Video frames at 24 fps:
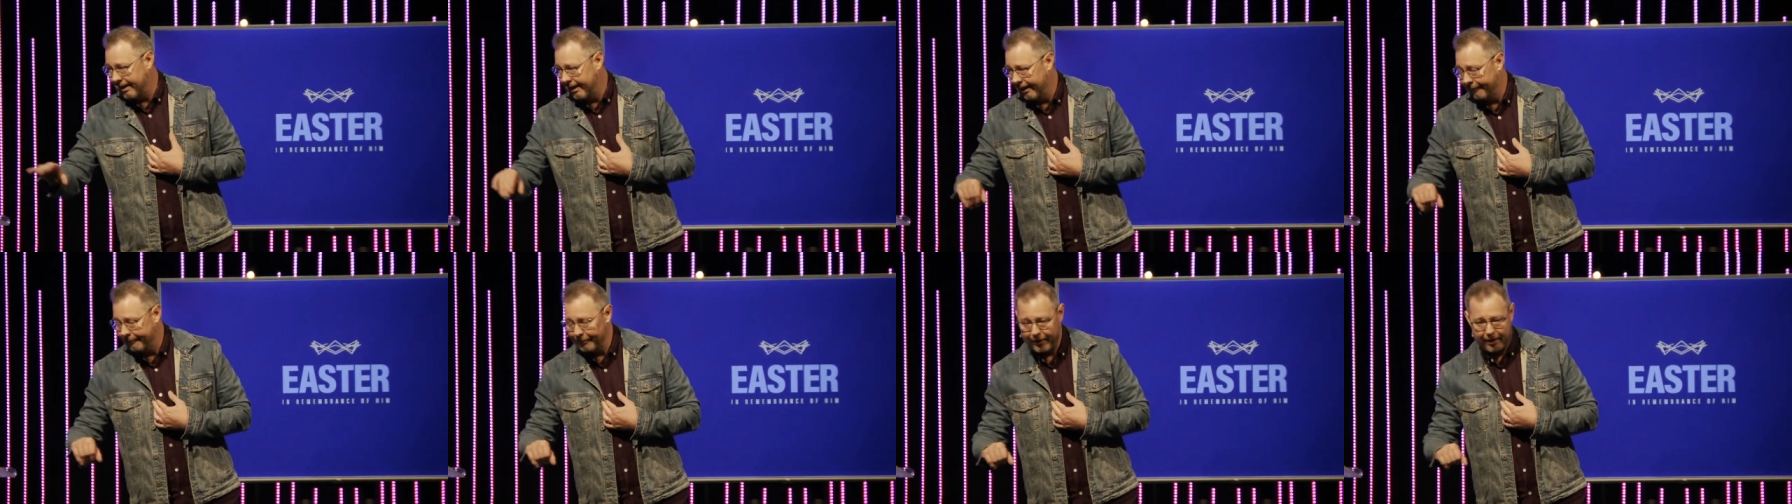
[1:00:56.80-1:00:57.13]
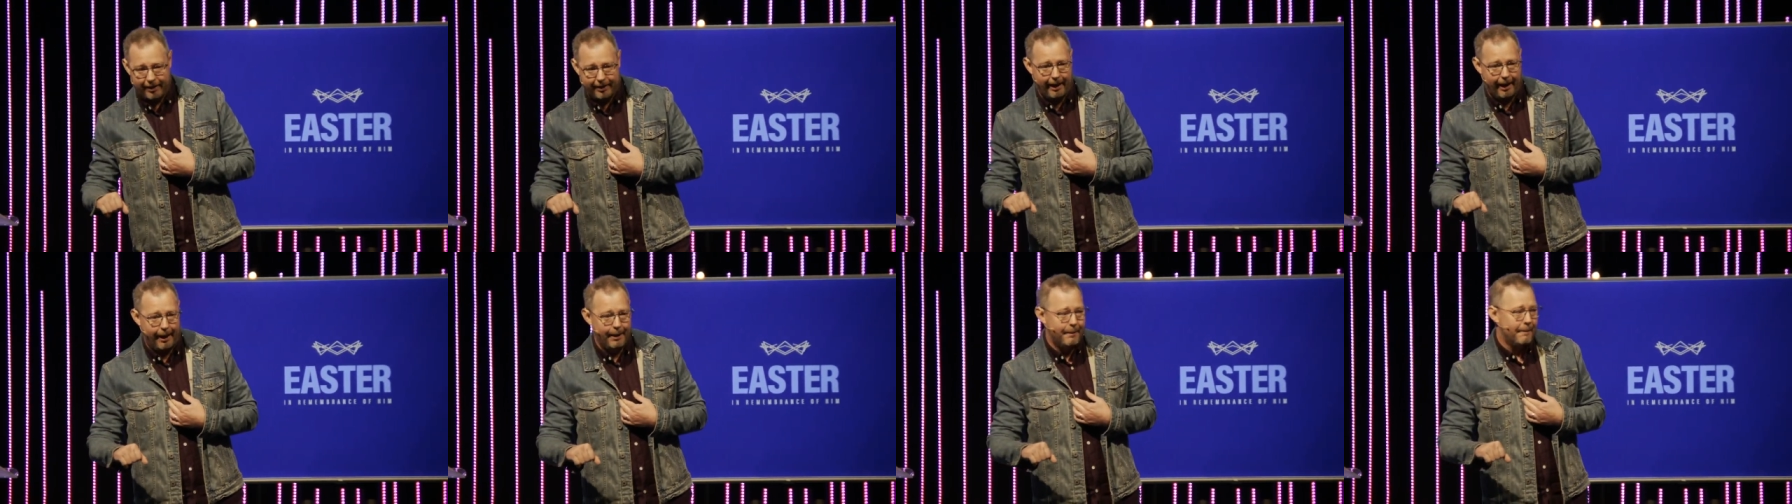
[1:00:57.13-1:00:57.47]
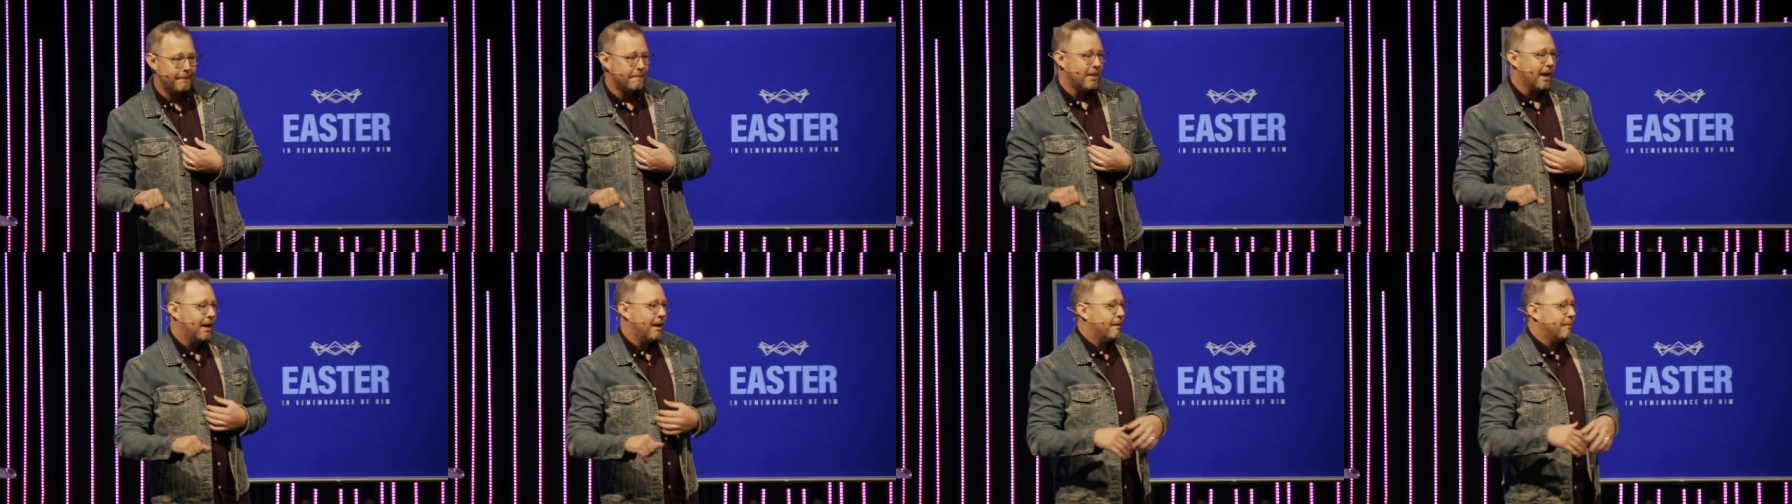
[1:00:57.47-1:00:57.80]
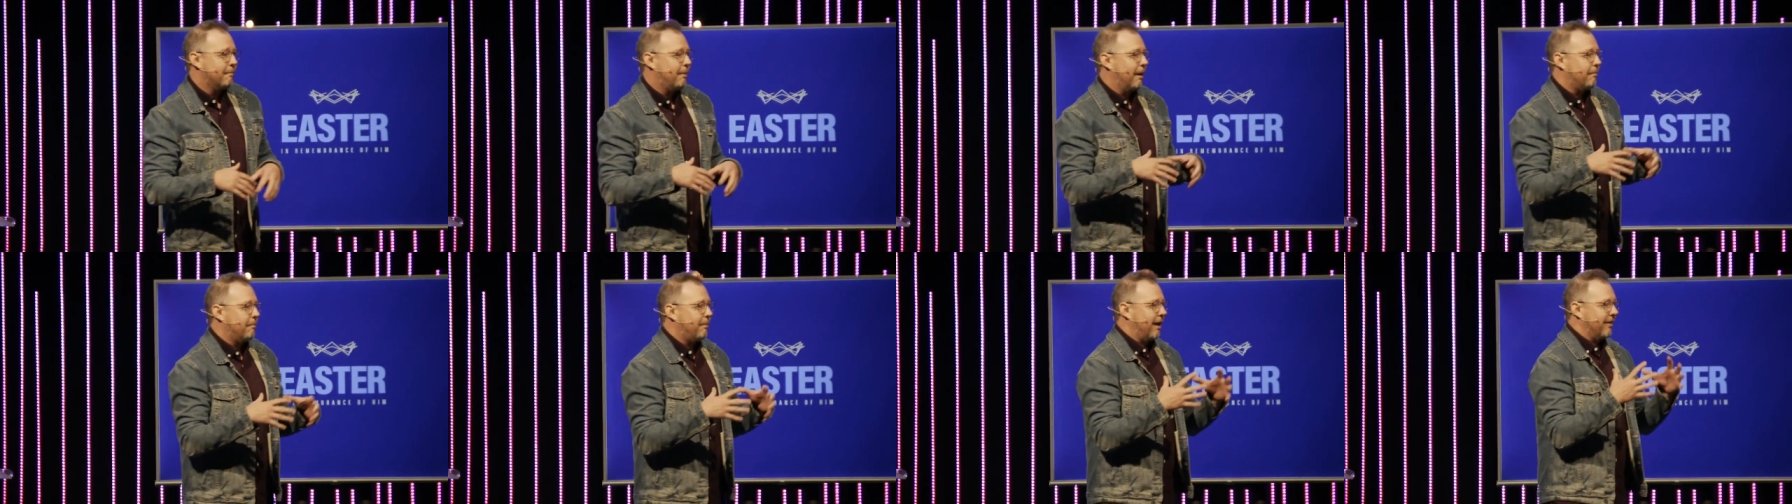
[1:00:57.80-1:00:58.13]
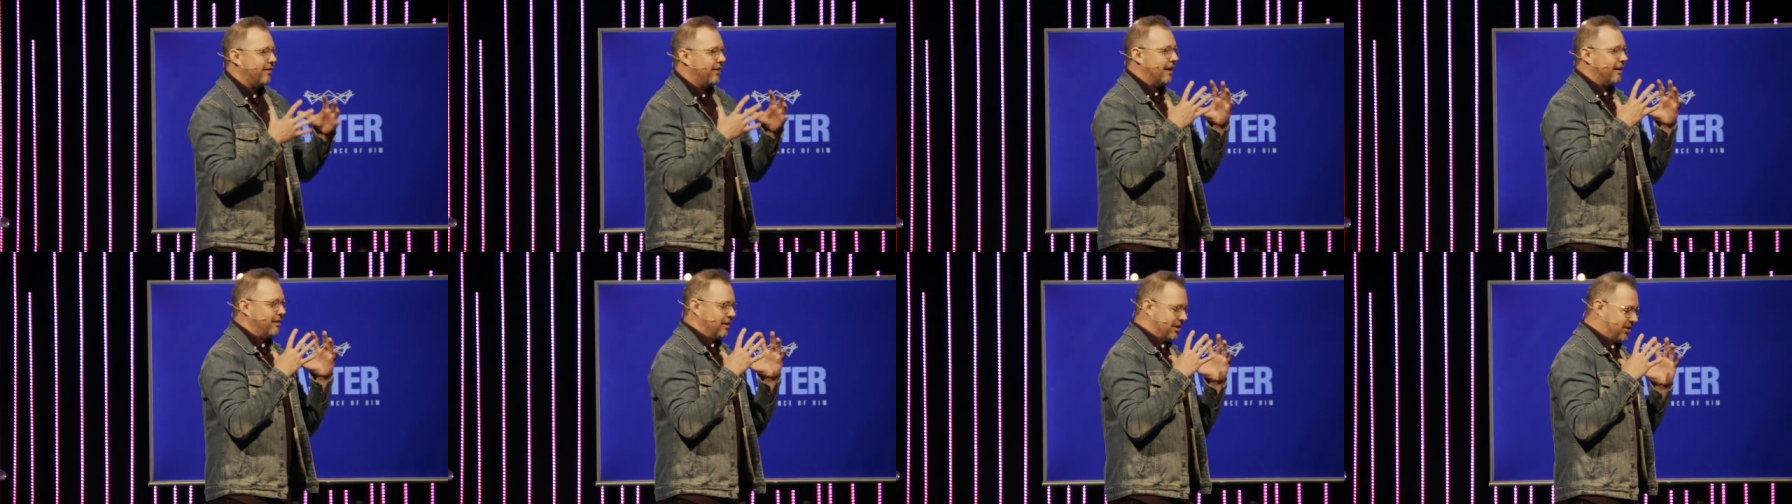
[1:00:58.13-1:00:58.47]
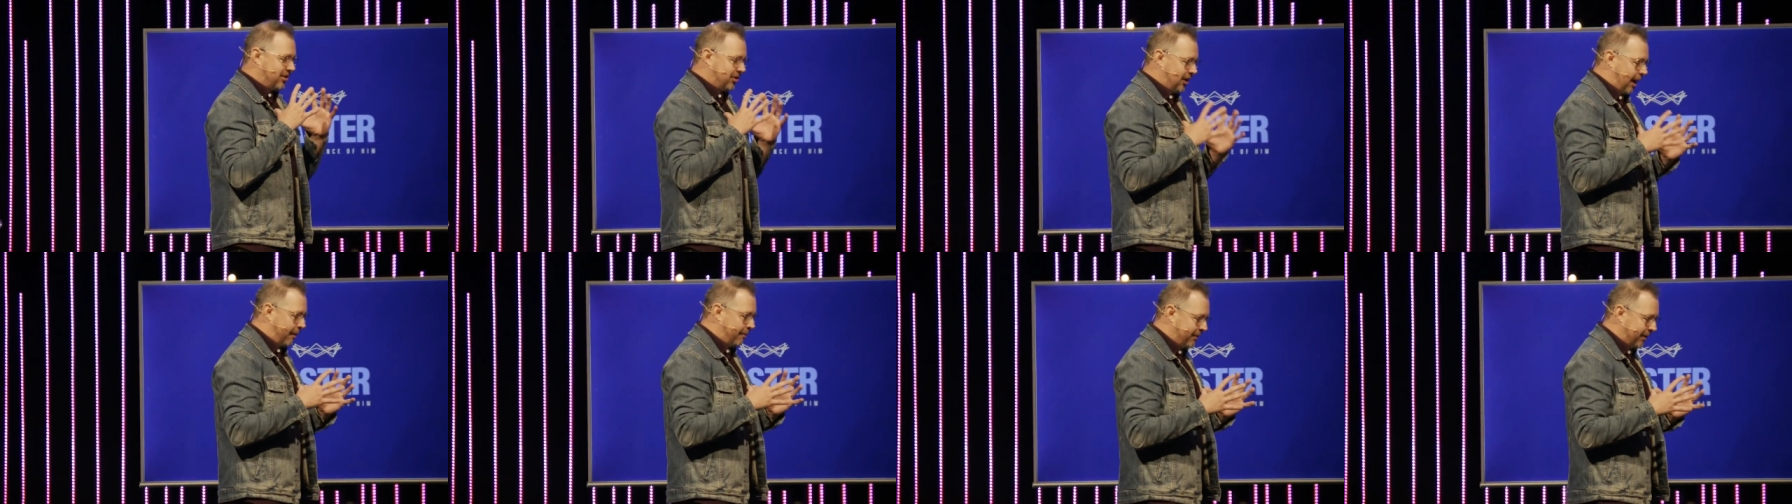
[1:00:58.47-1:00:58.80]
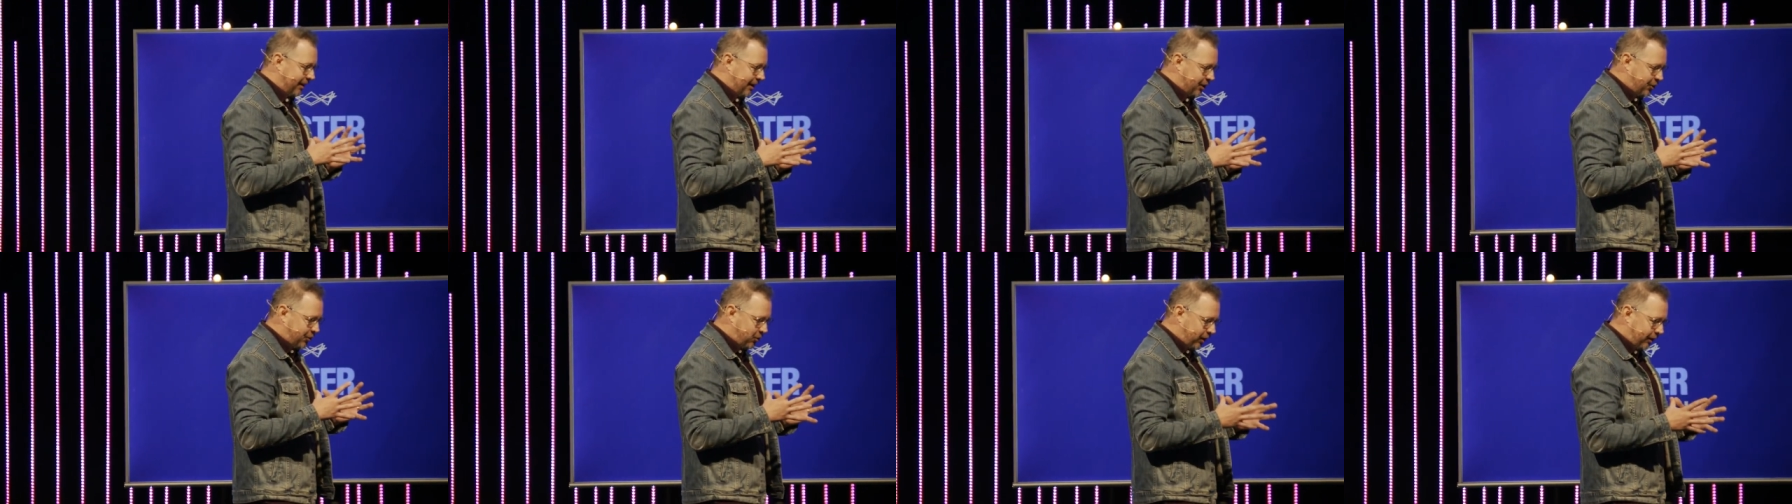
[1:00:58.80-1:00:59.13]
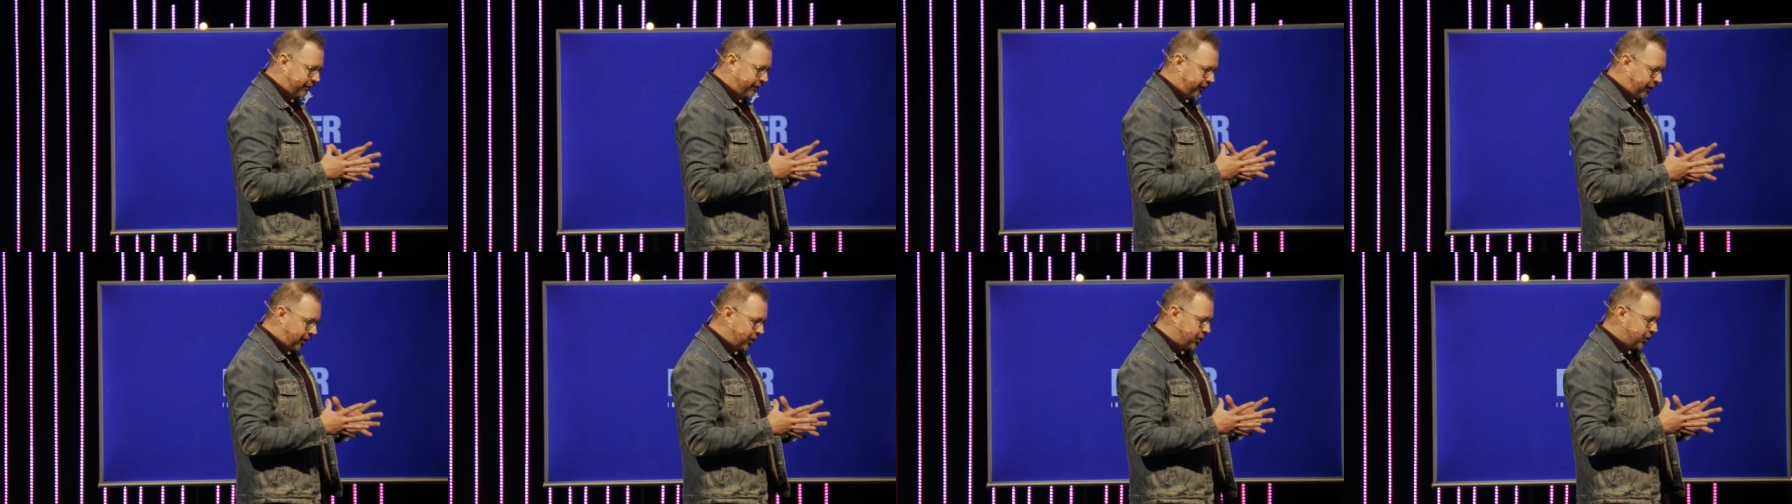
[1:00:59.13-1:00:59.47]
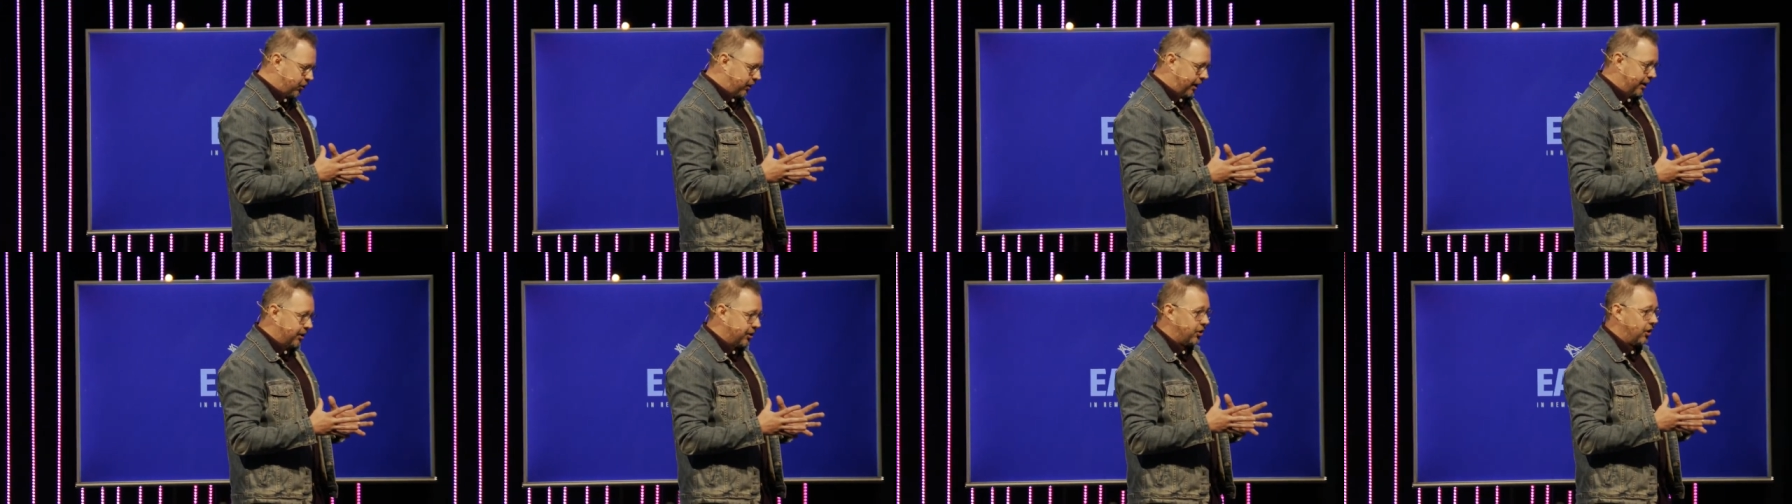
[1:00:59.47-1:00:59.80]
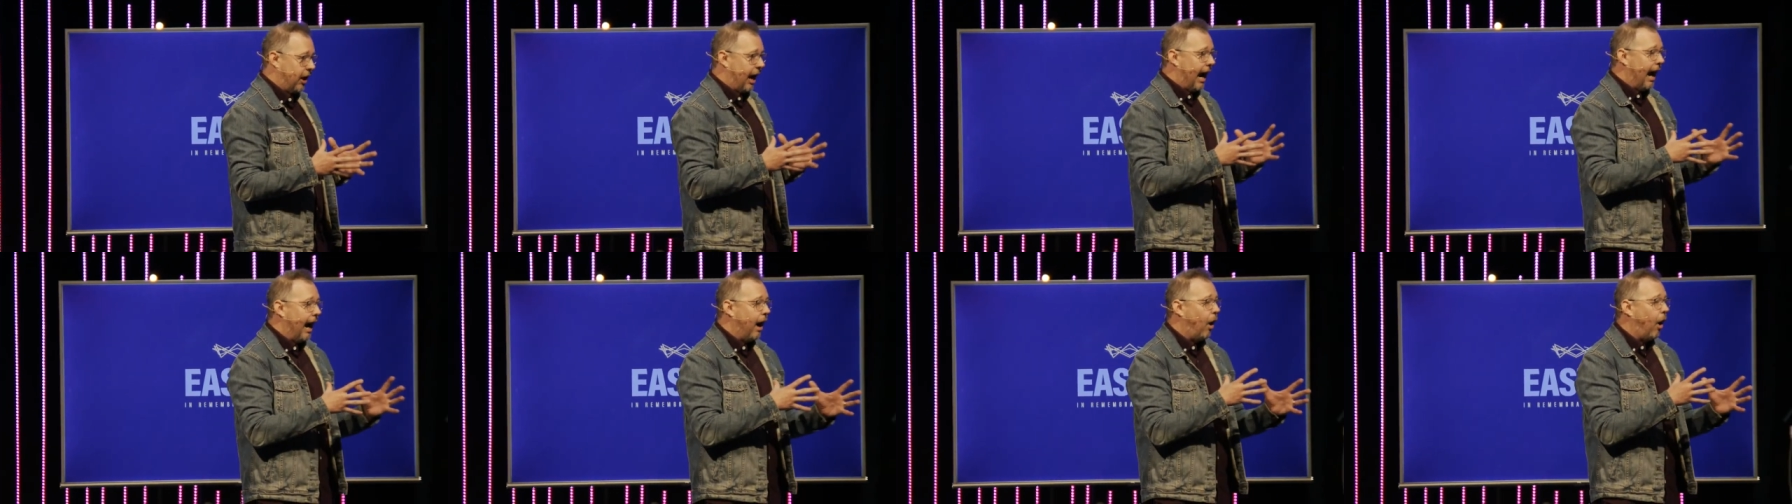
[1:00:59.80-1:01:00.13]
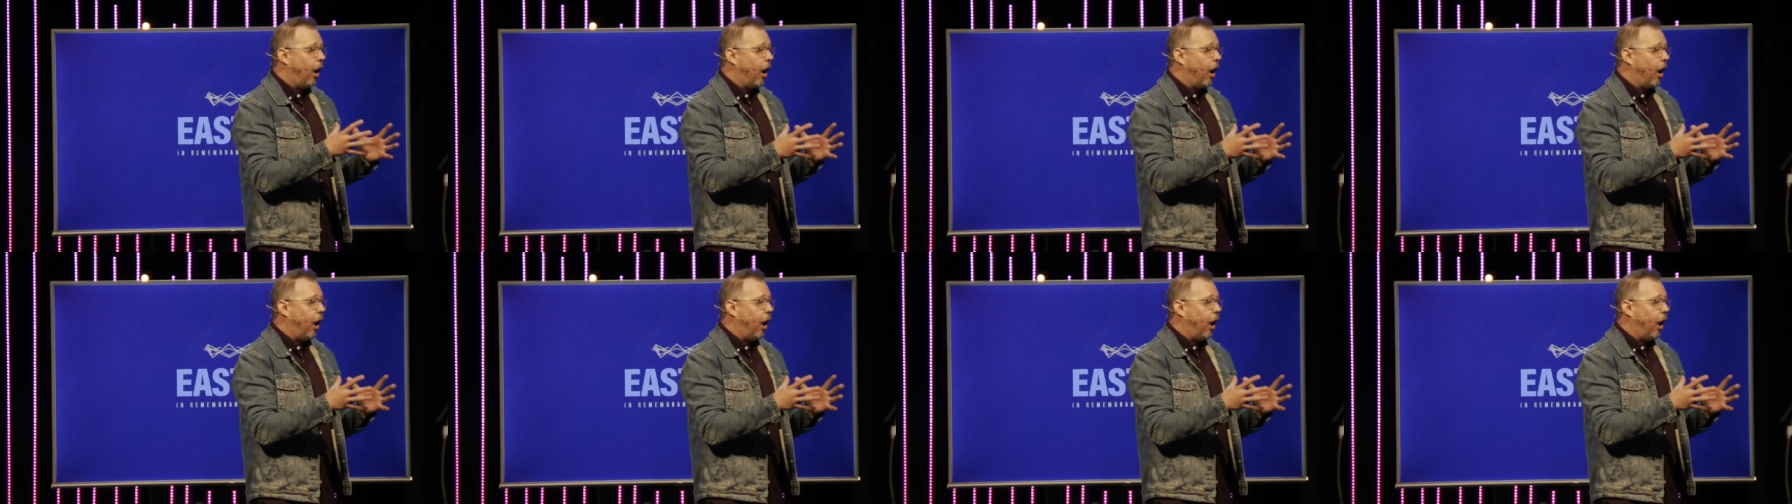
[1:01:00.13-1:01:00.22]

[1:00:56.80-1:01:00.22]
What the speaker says: here. Okay. But there is something that's really frustrating. So how